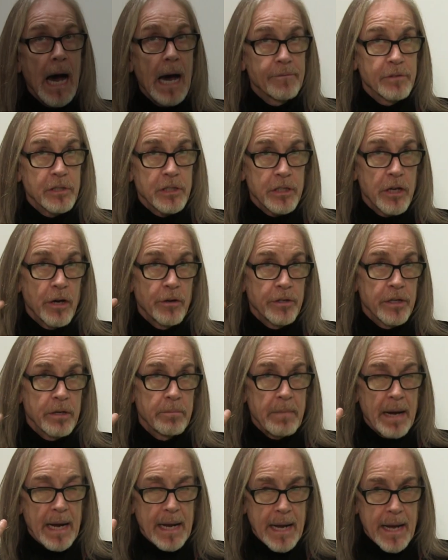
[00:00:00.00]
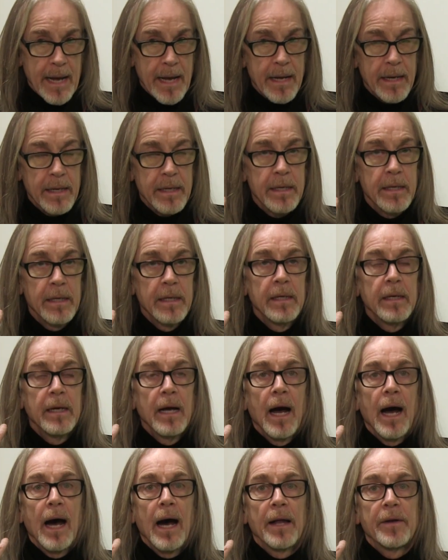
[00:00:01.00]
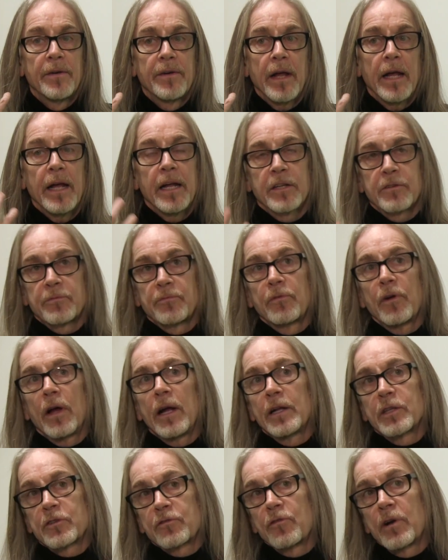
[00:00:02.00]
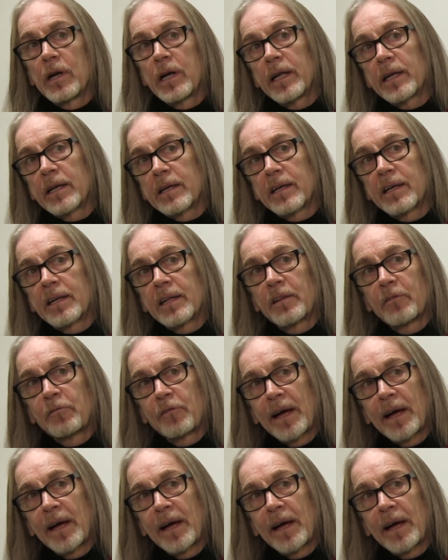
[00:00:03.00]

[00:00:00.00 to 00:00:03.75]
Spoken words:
have a sound in my head, and it's related to the